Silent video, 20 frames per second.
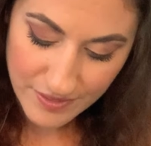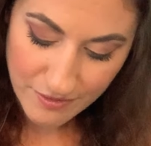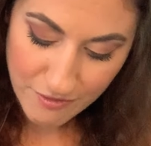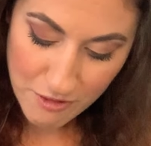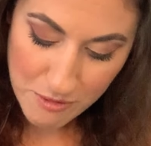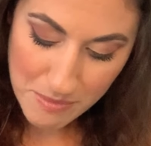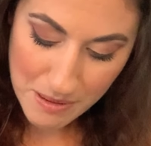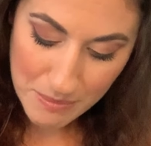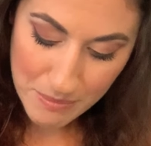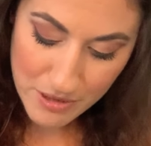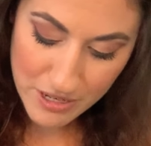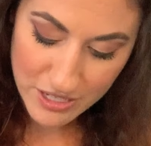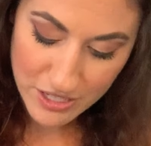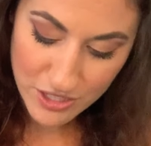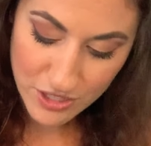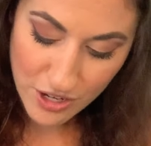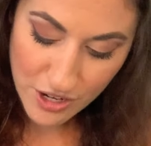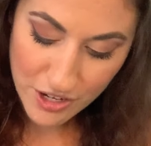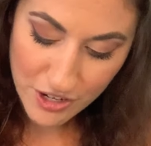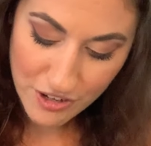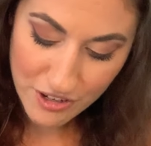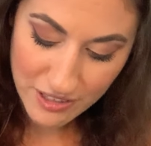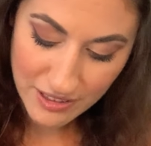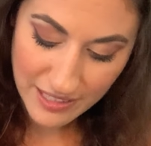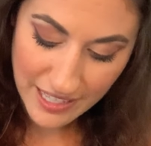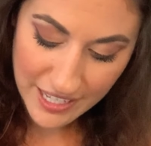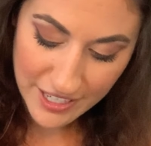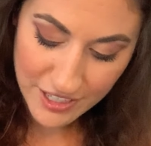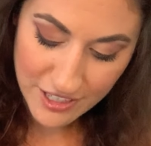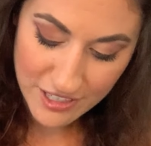Remember, start your
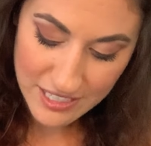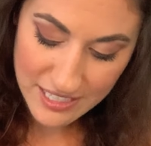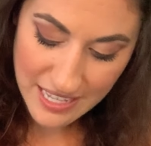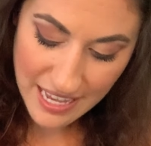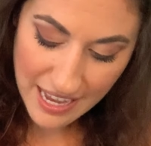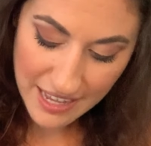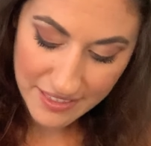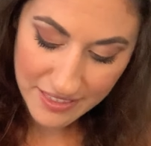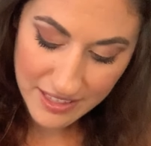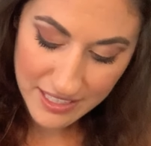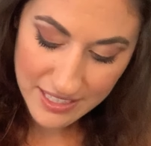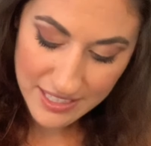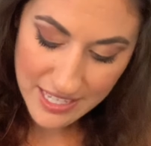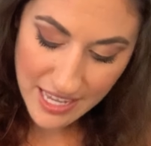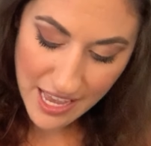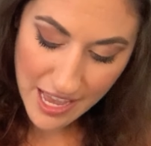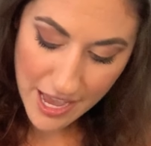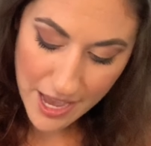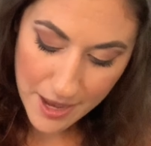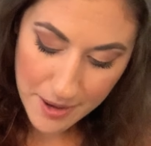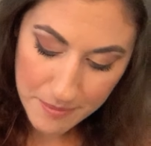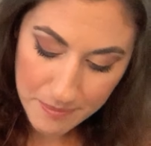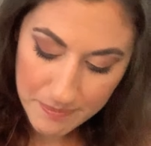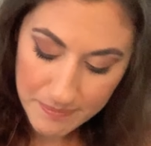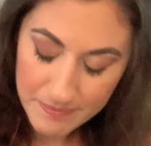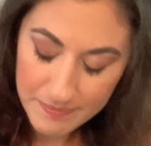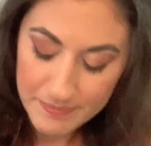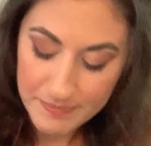letters at the top.